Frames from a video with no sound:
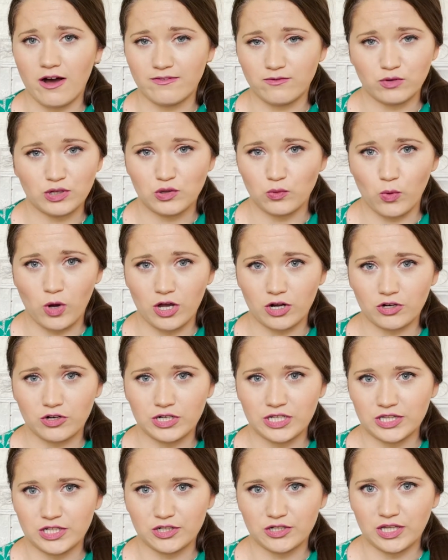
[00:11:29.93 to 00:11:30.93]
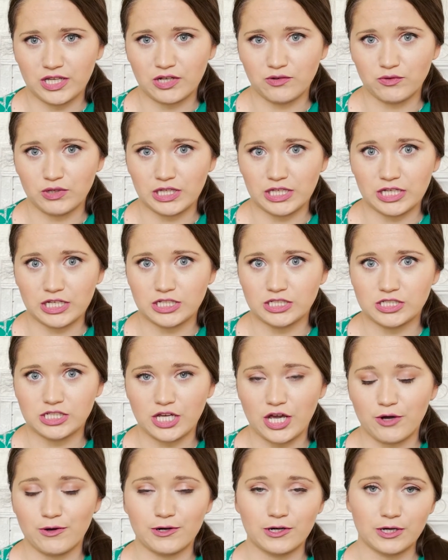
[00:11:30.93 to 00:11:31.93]
with water and they're like really good to
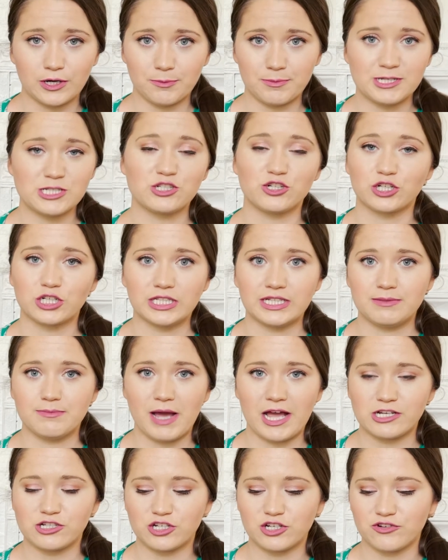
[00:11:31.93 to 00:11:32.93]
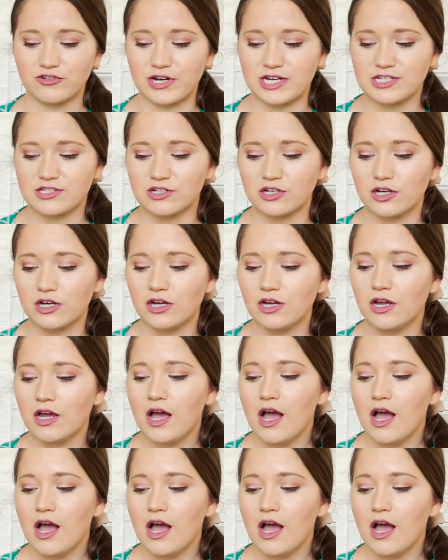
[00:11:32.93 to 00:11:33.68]
go, or Mr. Clean Magic Eraser.